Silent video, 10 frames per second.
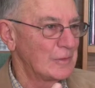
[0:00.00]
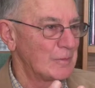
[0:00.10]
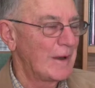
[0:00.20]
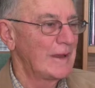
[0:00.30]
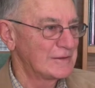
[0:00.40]
the
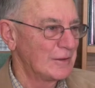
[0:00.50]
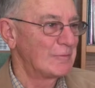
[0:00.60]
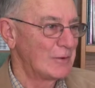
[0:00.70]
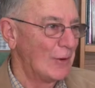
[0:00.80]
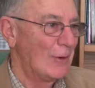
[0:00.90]
place
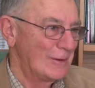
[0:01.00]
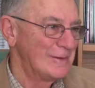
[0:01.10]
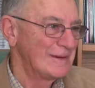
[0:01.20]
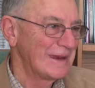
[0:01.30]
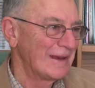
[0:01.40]
of
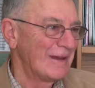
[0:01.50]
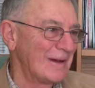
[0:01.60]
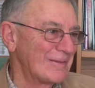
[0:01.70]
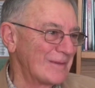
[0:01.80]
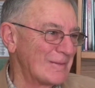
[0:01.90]
God in
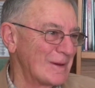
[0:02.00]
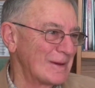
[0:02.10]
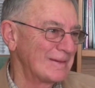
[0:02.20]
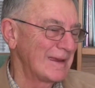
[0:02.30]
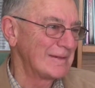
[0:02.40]
life. I
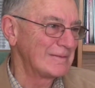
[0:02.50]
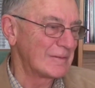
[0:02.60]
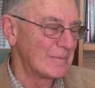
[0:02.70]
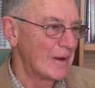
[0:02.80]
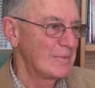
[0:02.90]
mean, and
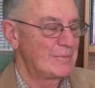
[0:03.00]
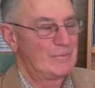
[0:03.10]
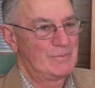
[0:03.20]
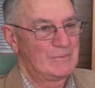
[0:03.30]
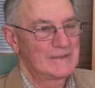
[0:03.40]
from my
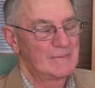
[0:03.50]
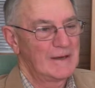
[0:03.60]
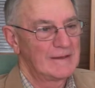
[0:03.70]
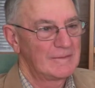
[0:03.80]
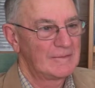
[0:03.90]

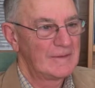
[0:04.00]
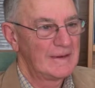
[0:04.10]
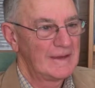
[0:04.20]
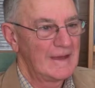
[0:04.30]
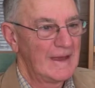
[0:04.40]
perspective,
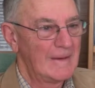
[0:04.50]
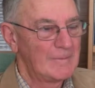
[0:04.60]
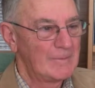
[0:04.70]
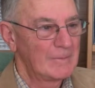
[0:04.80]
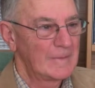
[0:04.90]

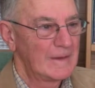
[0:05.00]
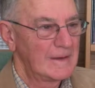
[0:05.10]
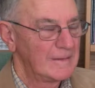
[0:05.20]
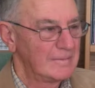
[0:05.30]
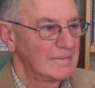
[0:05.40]

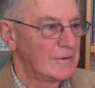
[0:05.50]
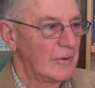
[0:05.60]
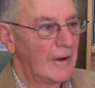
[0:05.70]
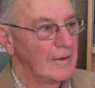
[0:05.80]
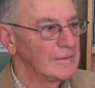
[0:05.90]

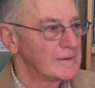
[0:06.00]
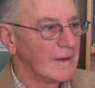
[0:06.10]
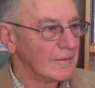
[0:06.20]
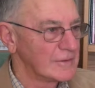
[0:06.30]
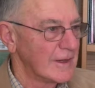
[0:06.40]
God owns
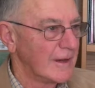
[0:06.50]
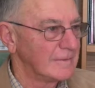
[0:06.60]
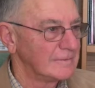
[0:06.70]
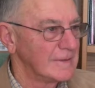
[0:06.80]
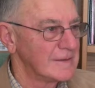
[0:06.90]
the whole show.
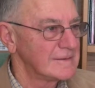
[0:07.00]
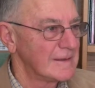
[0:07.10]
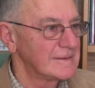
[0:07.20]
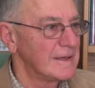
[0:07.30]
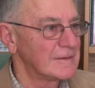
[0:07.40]

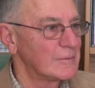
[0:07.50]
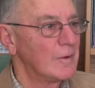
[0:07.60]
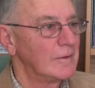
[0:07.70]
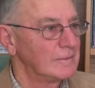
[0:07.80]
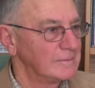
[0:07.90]
It's His
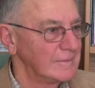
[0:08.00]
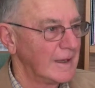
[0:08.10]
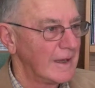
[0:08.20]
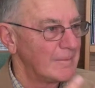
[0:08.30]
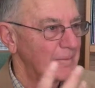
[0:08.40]
world,
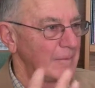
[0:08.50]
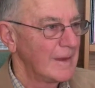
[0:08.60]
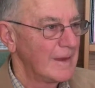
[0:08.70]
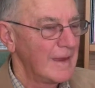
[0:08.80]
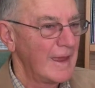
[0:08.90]

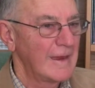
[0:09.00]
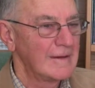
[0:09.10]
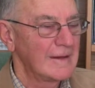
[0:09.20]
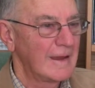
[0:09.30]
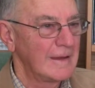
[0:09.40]

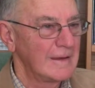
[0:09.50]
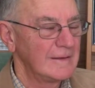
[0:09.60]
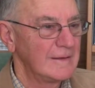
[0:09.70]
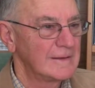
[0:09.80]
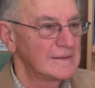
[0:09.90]
and
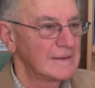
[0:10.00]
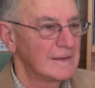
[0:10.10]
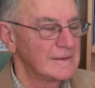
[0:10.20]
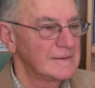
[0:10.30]
it's